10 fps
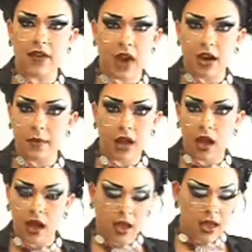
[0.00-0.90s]
of
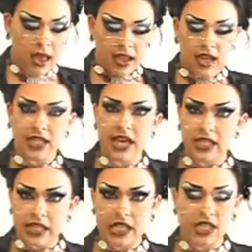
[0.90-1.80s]
our
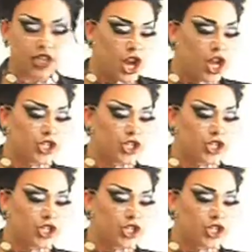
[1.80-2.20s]
contestants.